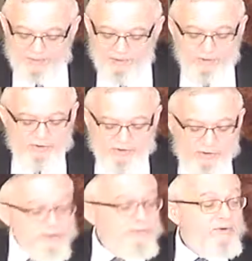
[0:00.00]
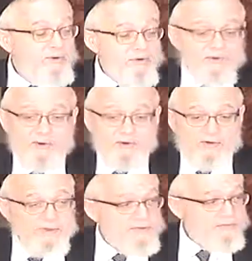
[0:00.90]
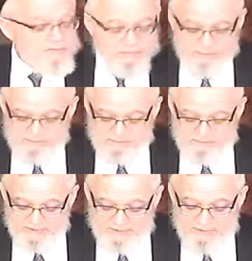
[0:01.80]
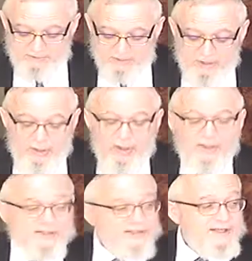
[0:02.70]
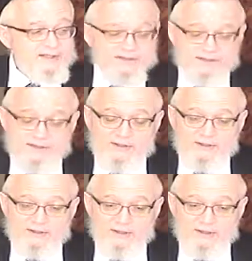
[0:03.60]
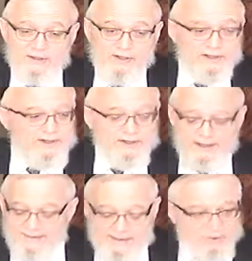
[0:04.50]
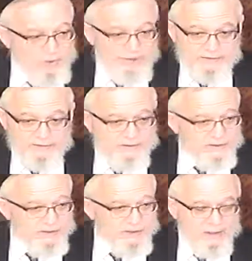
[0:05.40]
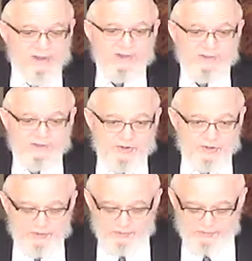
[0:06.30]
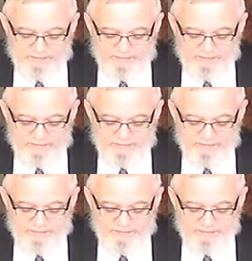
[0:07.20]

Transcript: Kos. Who's the Bechor of Kos? So Kos is, Levi's one. Kos is two.